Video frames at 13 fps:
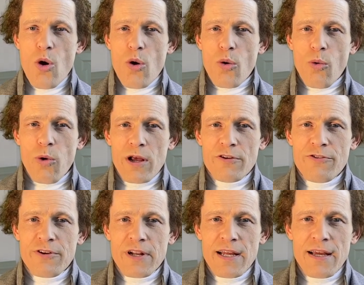
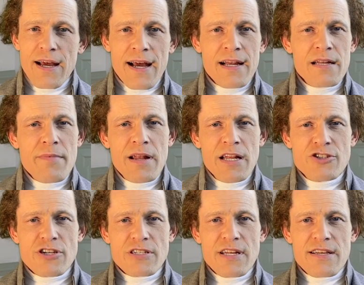wilfully and
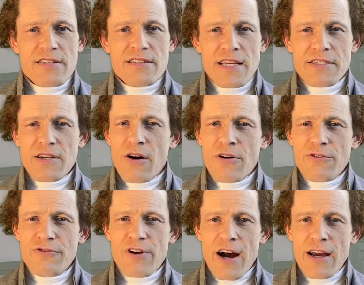maliciously set on
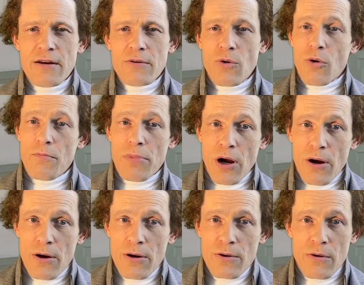fire, or
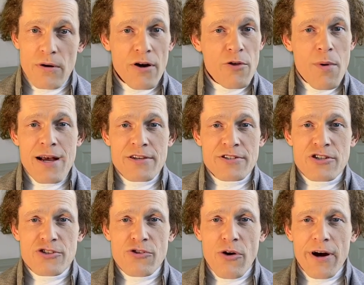burn, or otherwise
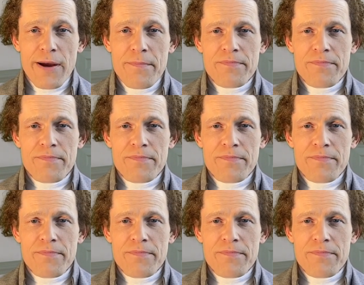destroy,